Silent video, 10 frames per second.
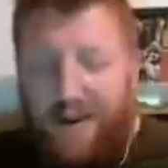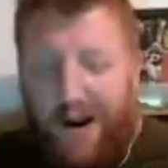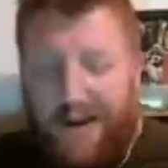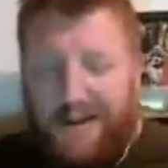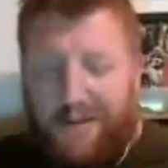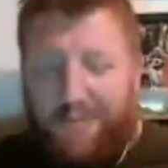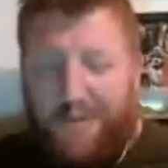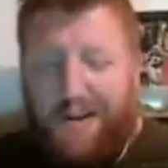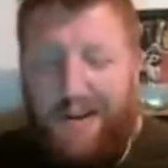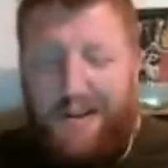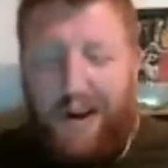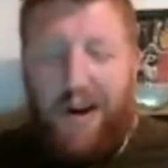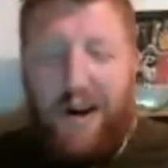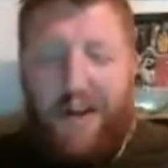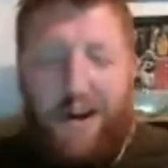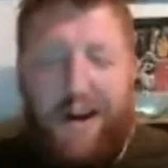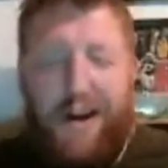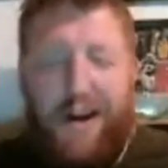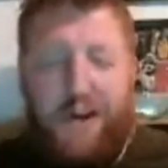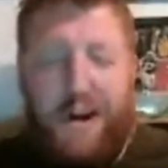Awesome. So everybody
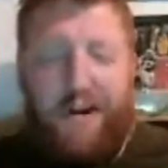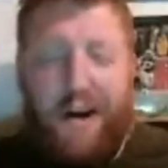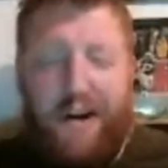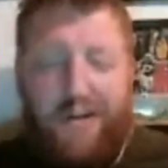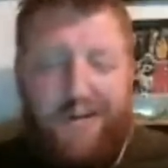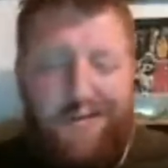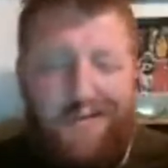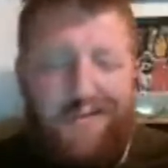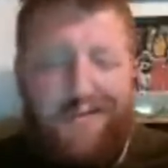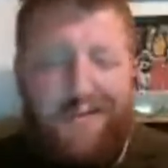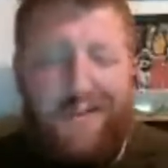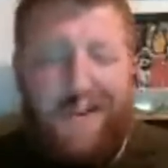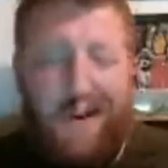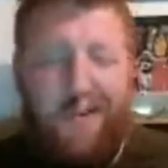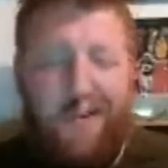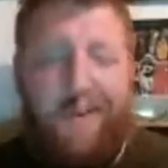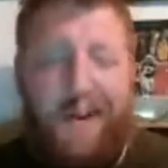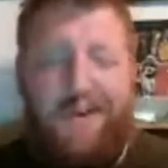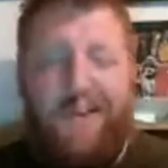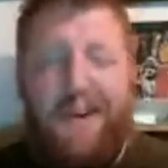got shouted out. So I wanted to
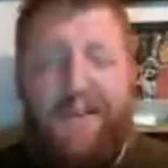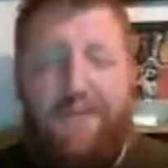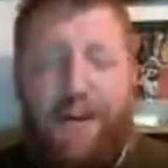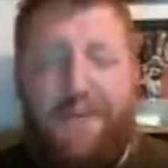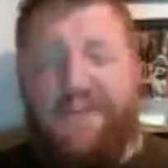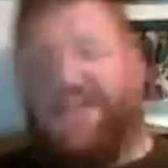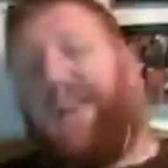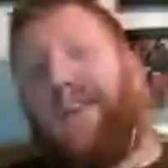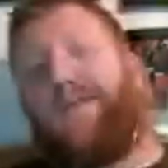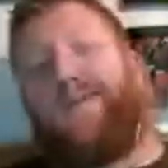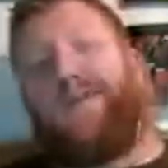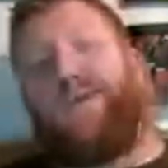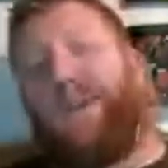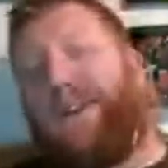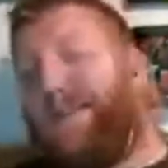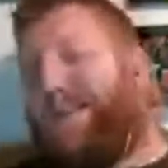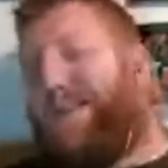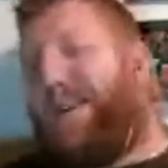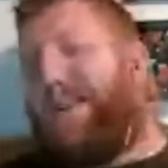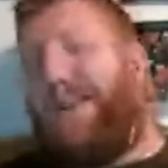make sure that everybody was acknowledged for joining us
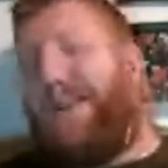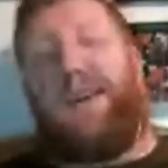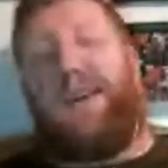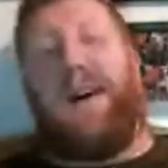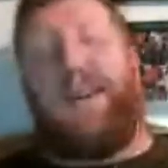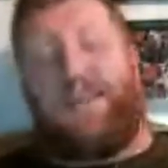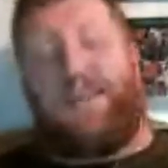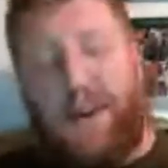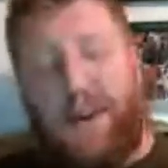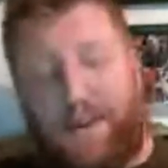tonight. Thank you guys for coming.